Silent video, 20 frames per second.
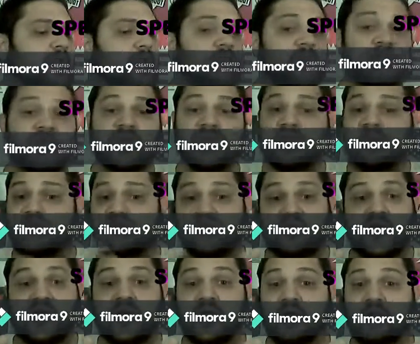We can even
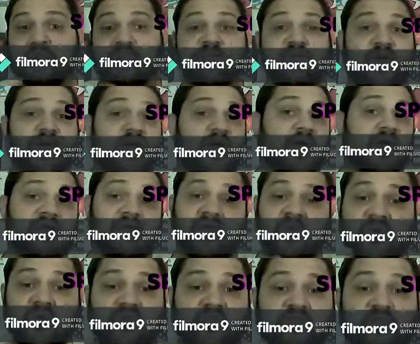Skype, chat,
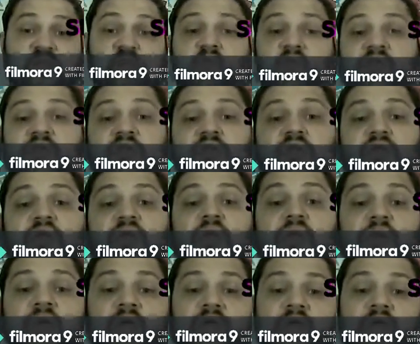whatever you want to do.